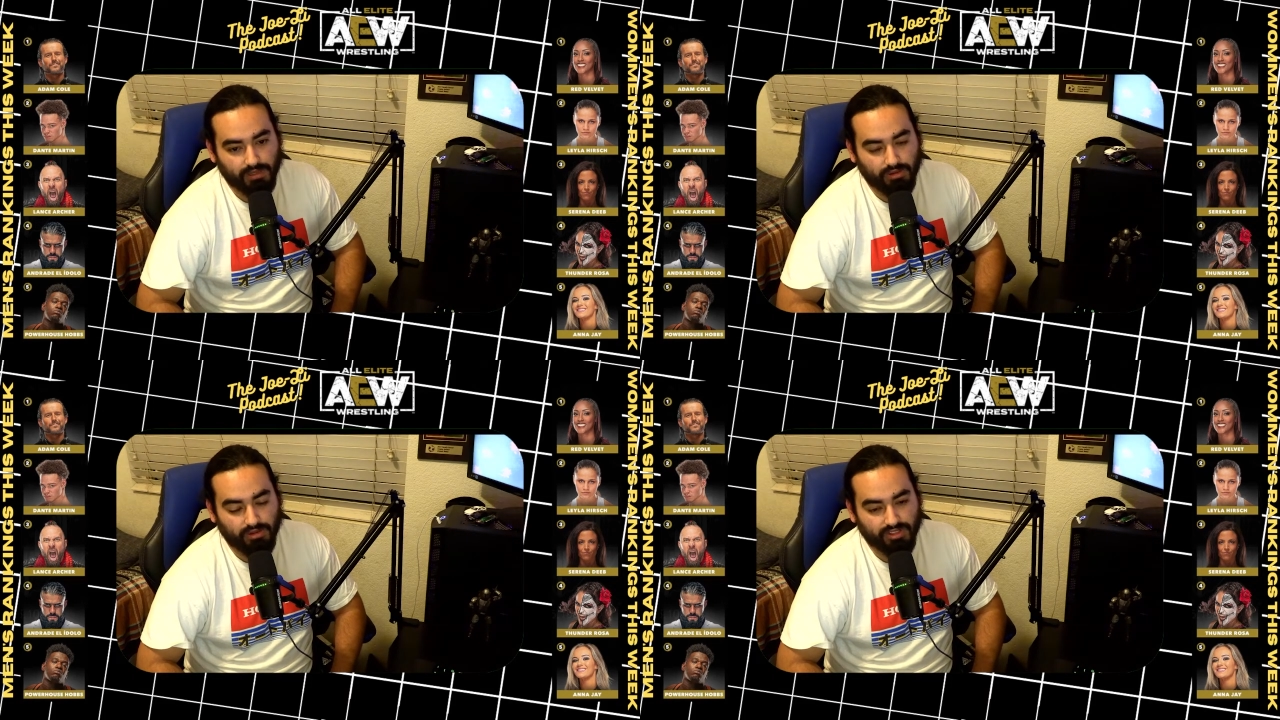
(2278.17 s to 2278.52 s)

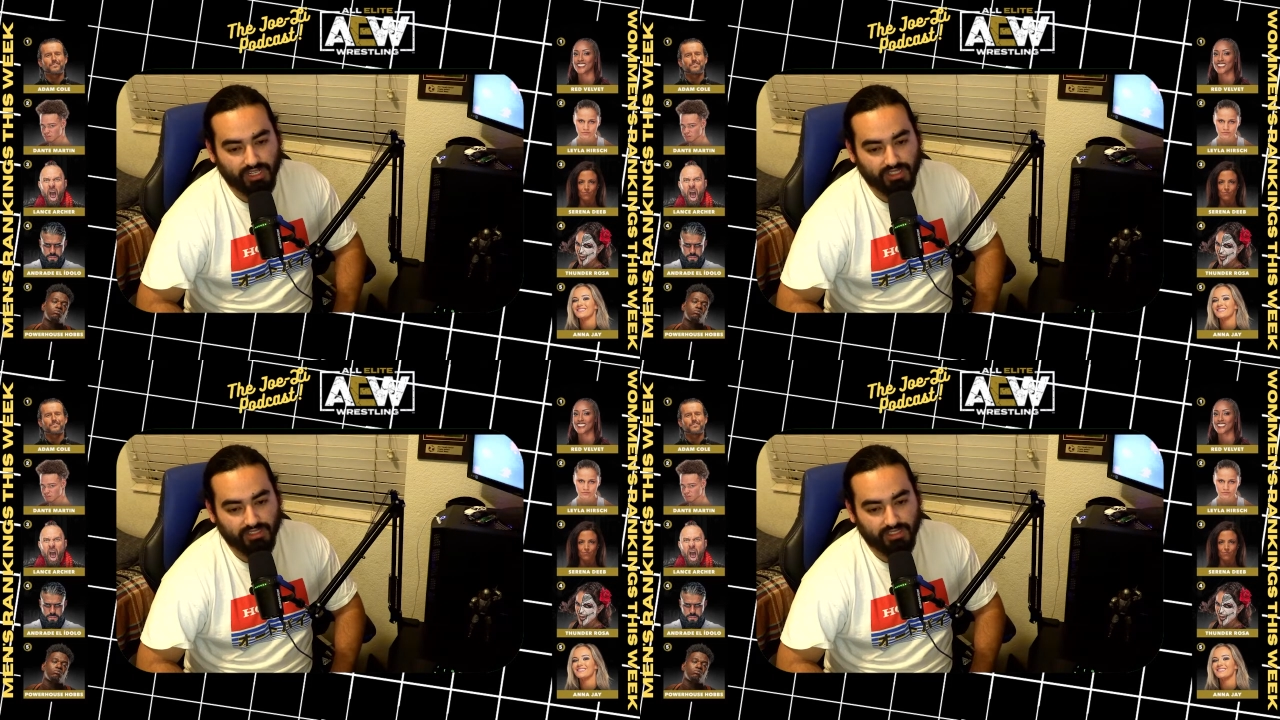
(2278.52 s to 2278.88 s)
Orange
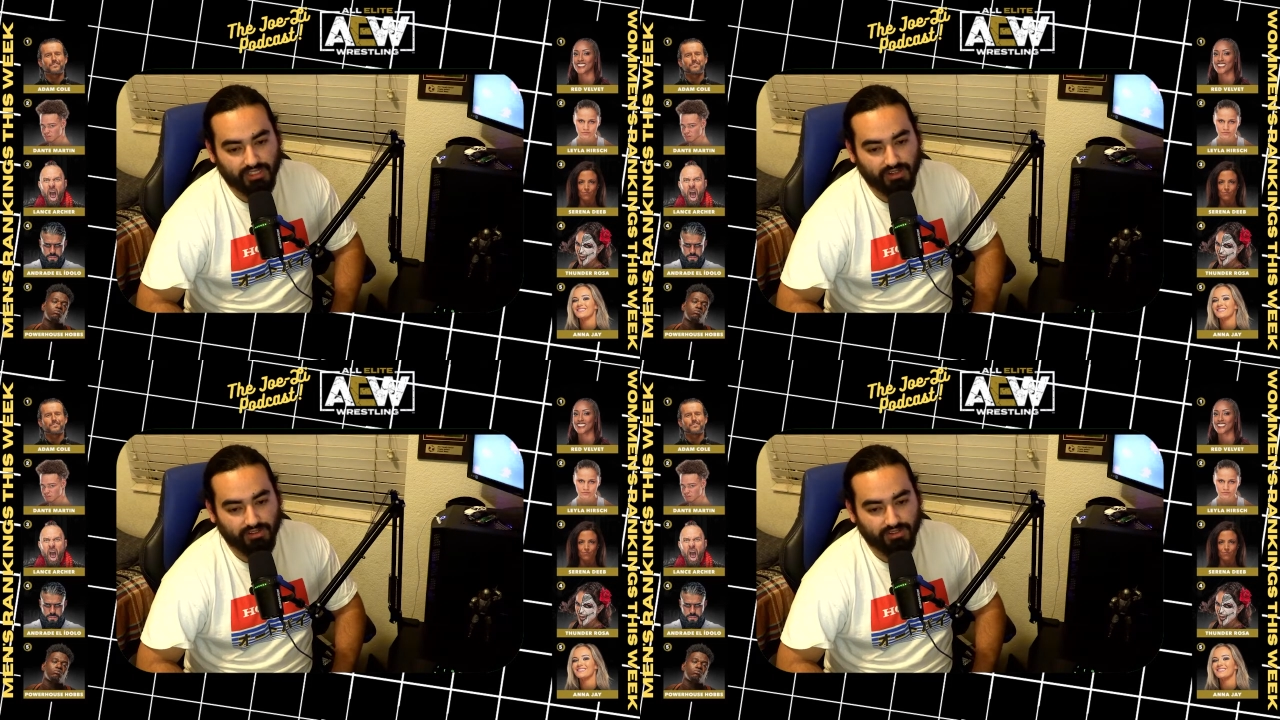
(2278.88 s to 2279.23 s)
Cassidy
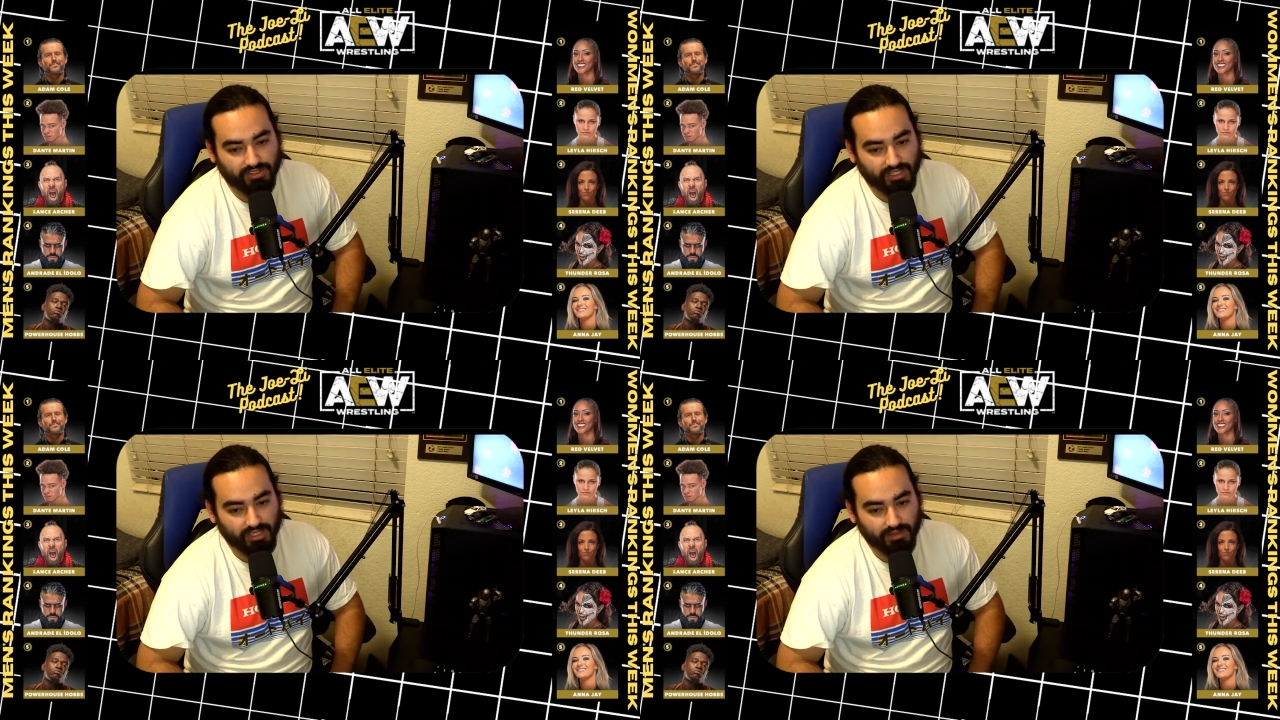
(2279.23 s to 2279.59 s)
counters
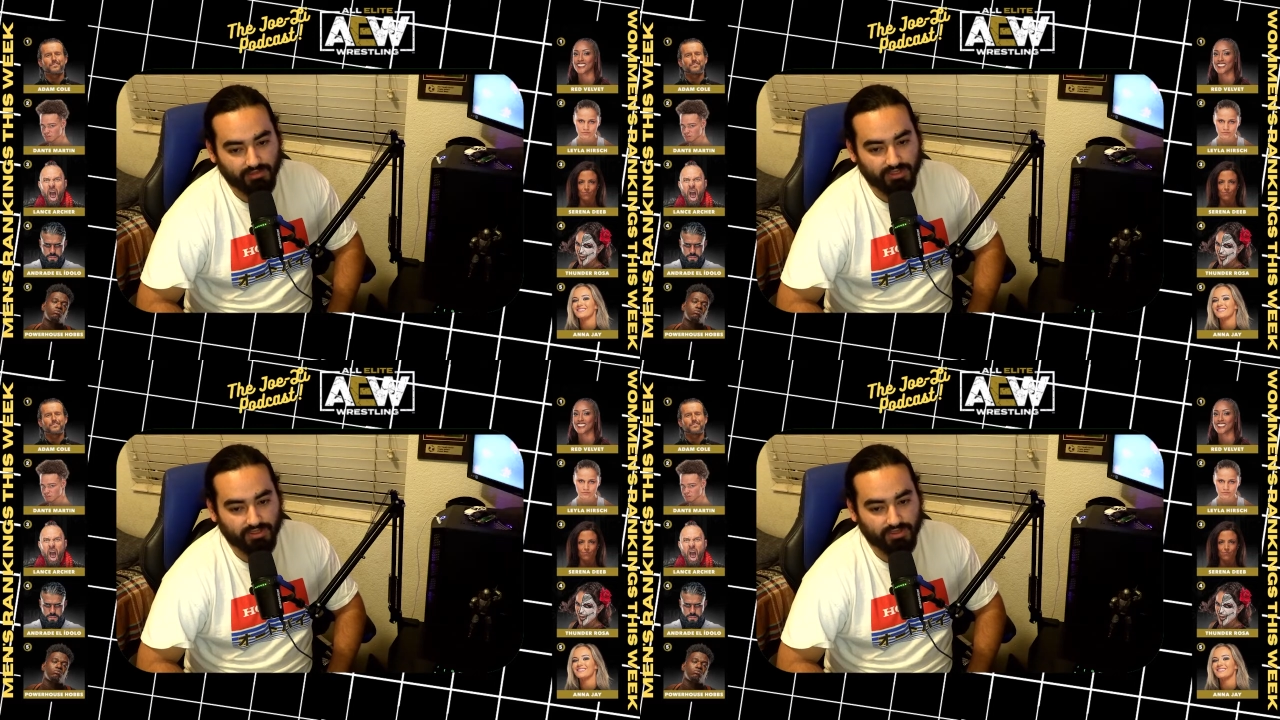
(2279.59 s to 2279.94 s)
again with
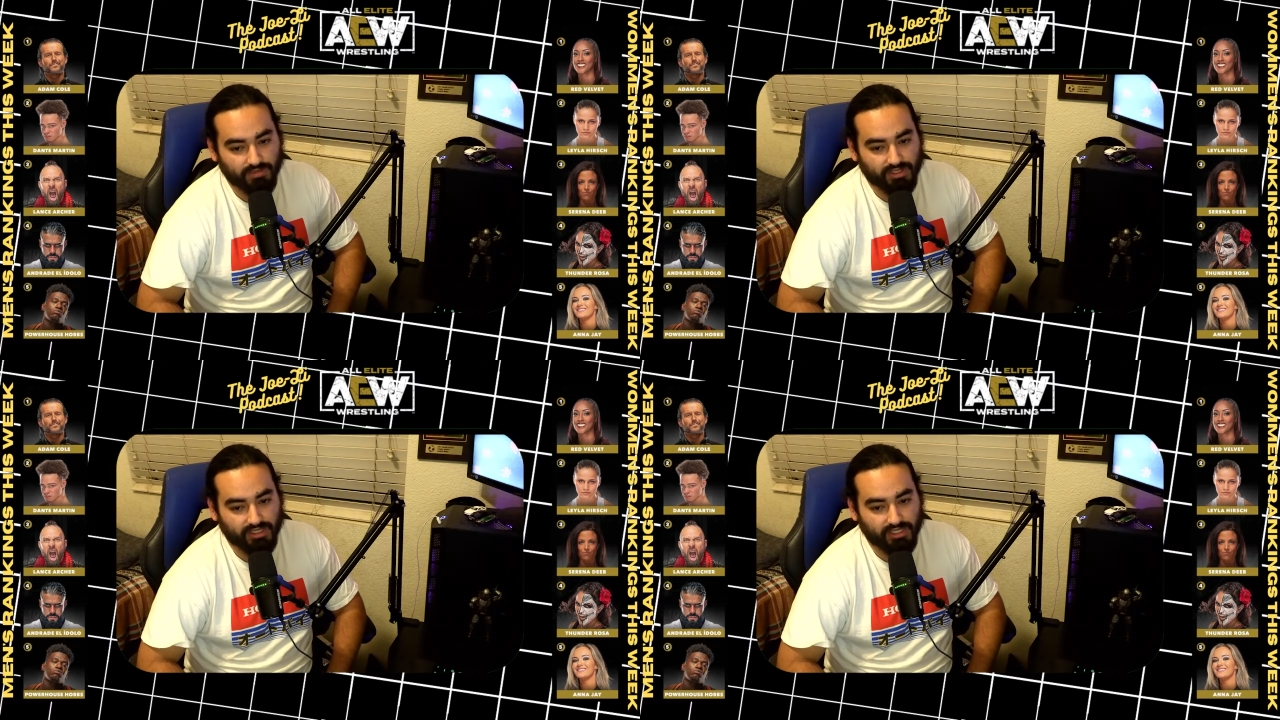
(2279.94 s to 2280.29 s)
a
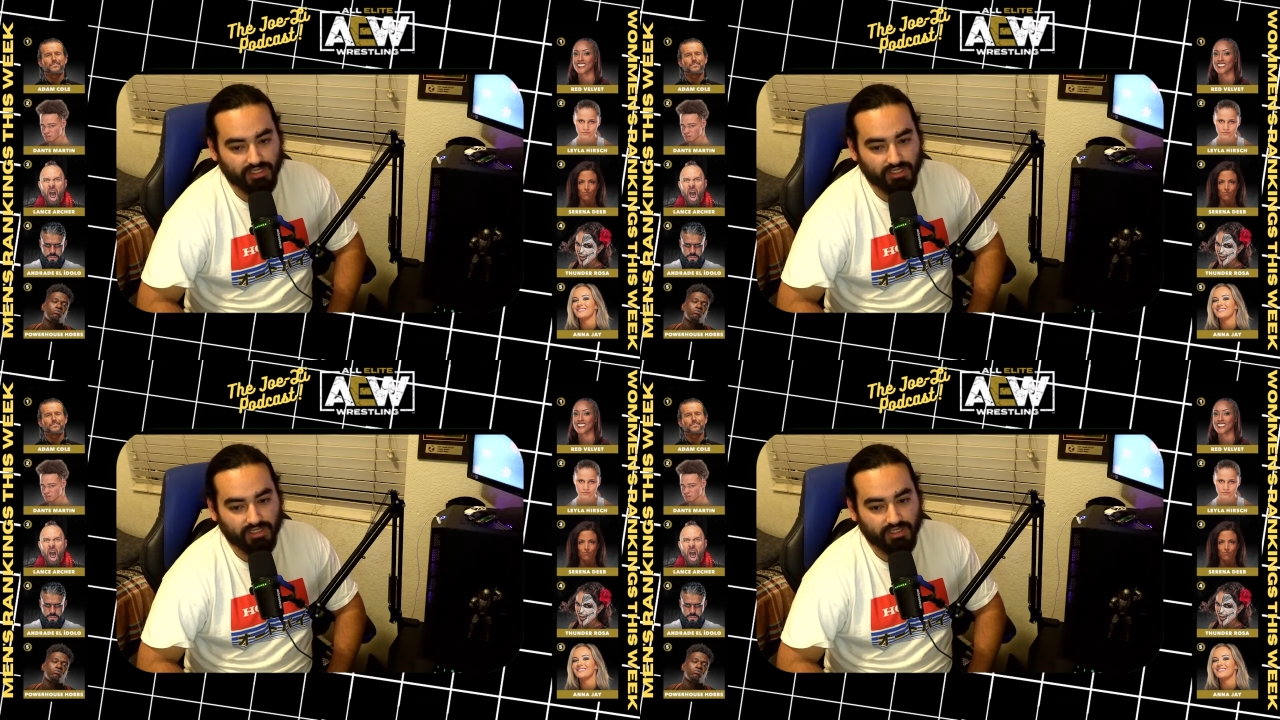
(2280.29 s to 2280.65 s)
super kick,